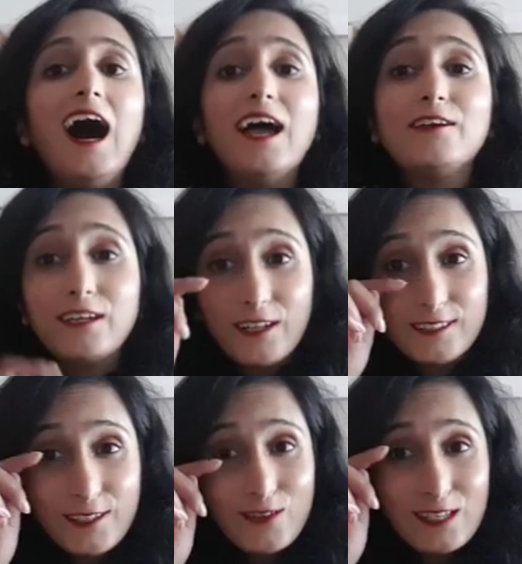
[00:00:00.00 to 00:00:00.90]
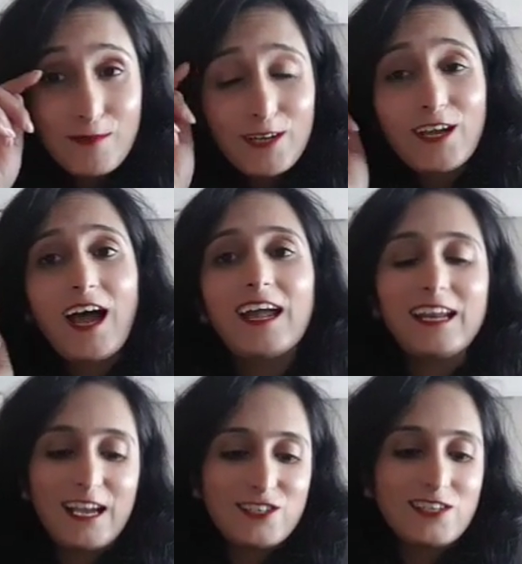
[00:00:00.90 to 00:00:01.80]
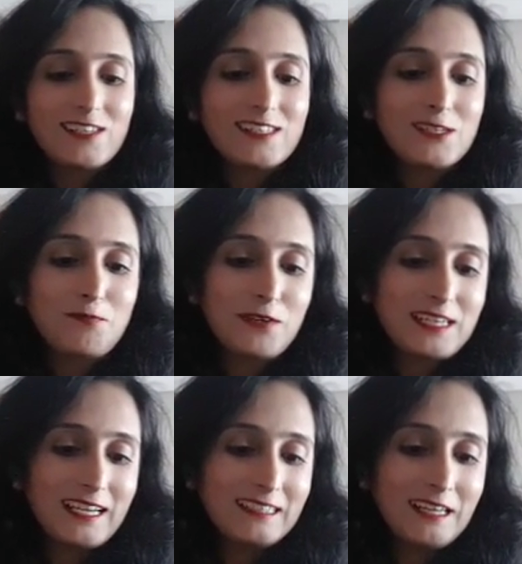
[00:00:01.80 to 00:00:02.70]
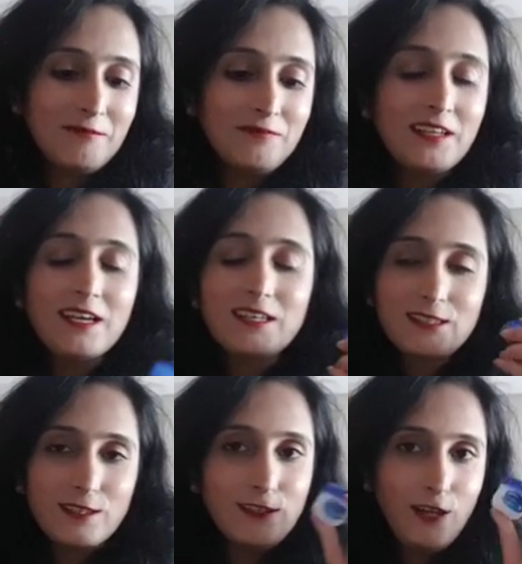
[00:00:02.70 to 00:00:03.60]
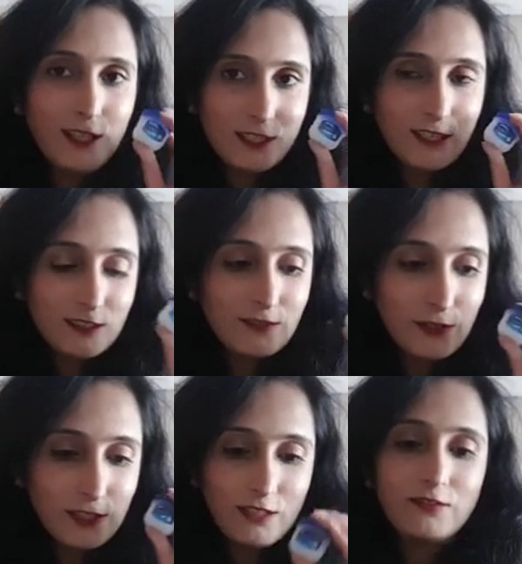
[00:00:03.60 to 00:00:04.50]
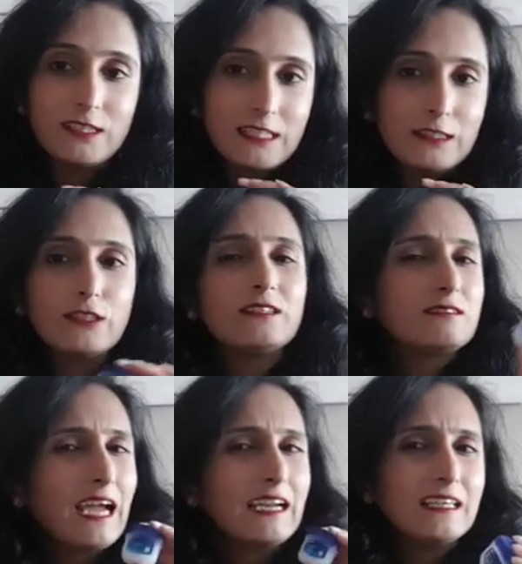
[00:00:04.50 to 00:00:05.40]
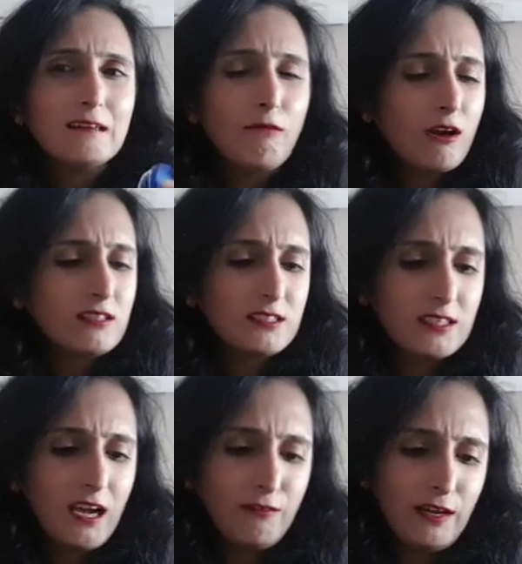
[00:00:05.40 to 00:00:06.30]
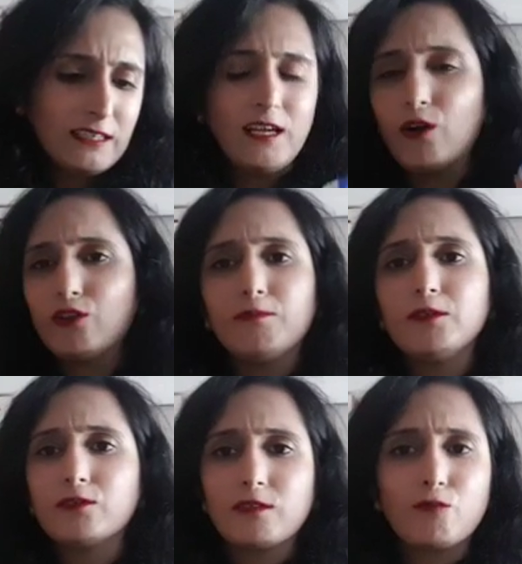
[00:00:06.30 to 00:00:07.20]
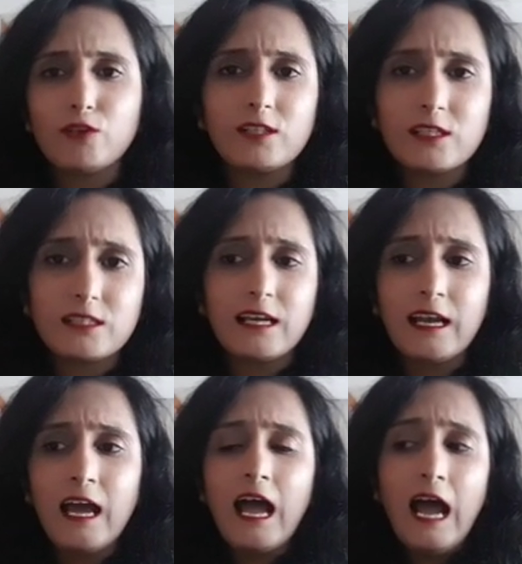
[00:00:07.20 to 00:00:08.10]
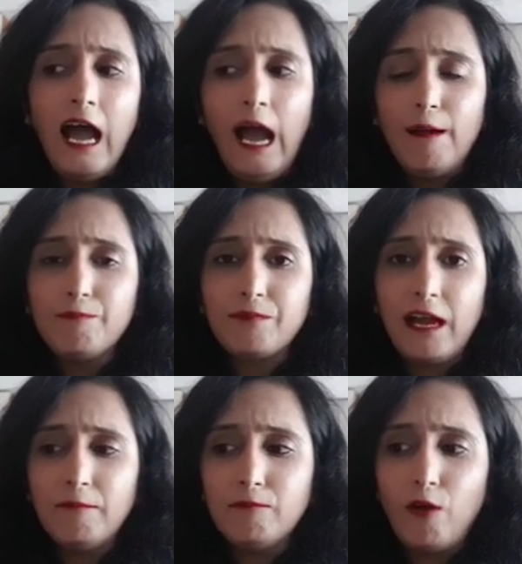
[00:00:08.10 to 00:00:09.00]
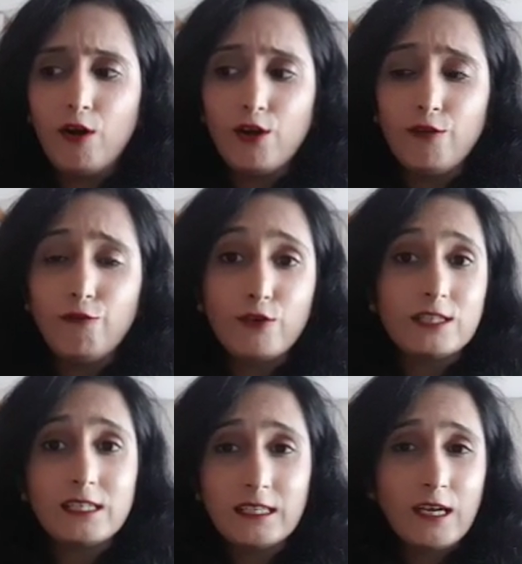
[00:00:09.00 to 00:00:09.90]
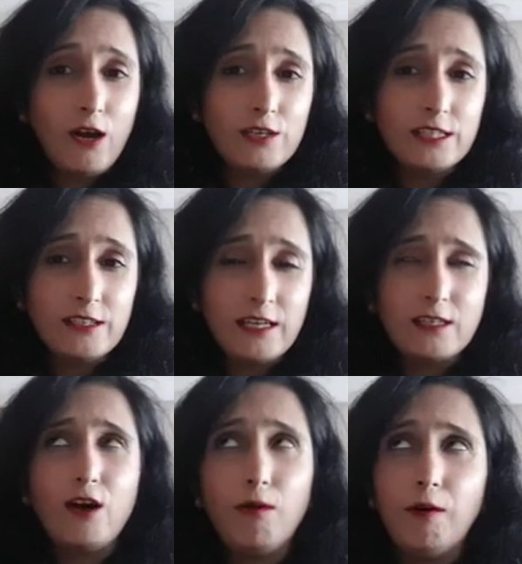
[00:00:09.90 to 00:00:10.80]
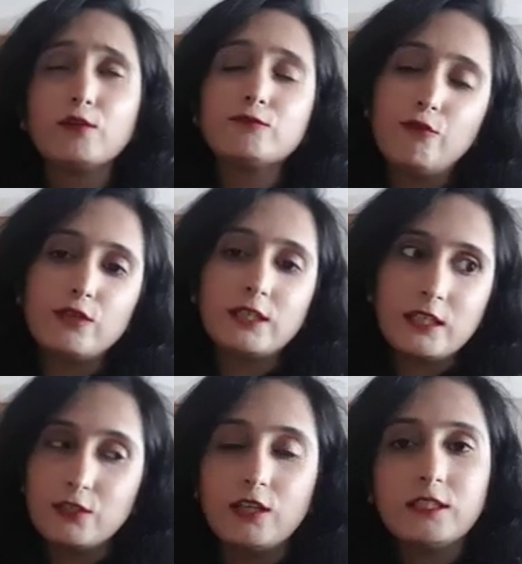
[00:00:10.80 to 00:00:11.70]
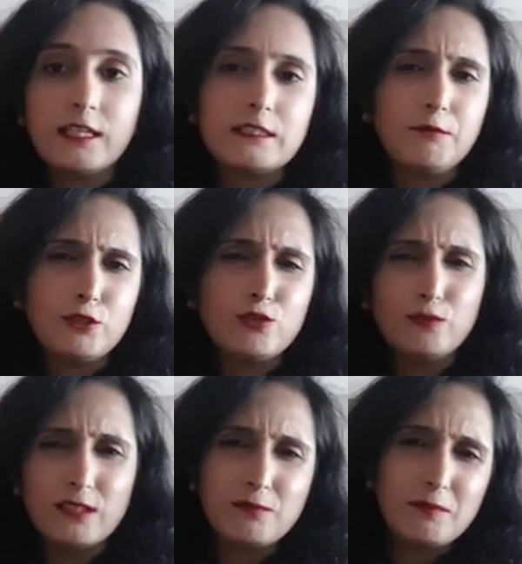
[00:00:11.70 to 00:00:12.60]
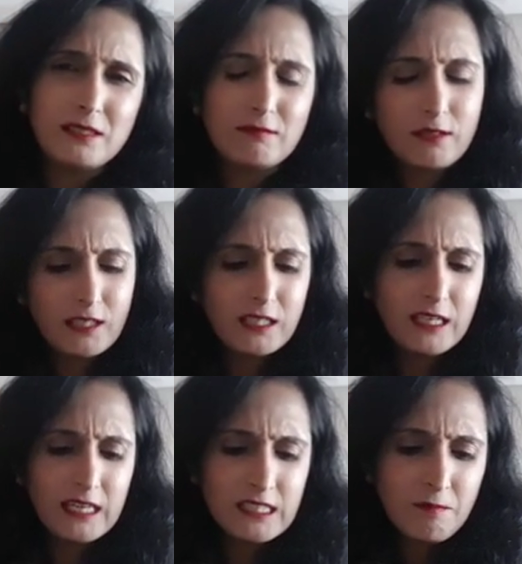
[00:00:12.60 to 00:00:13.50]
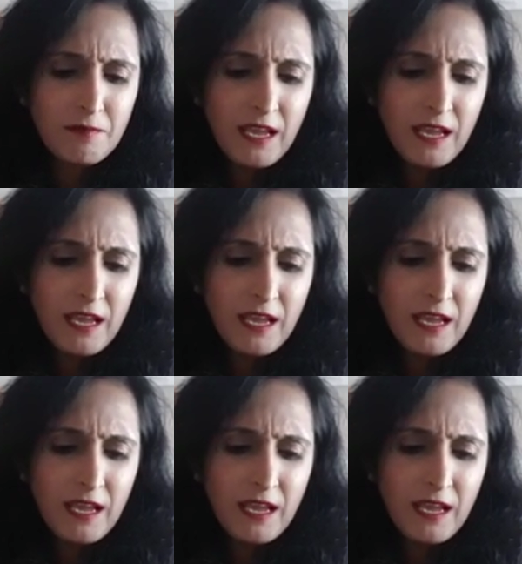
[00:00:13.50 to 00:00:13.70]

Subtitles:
You can also use them on your eyelashes to protect them. So lots and lots of uses of this. So tiny little box is enough. I doubt you'll be using more than this. Like I'm on a 14-day holiday right now, about 14 days holiday, like it's about 2 weeks, maybe 13 days.